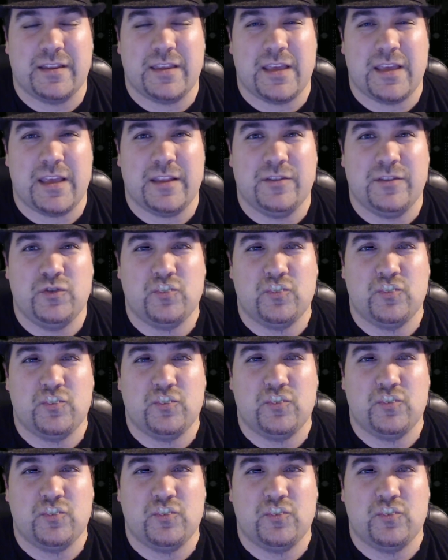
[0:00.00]
The dual
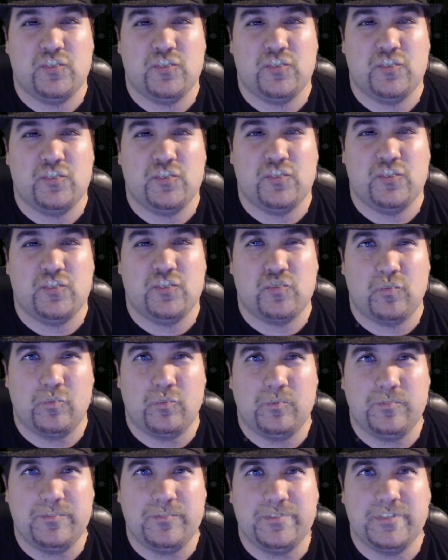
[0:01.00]

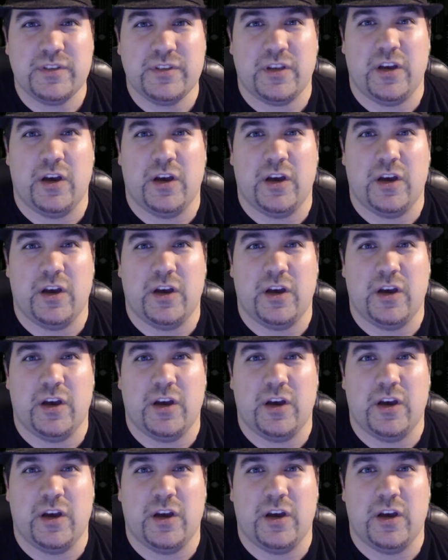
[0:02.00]
controls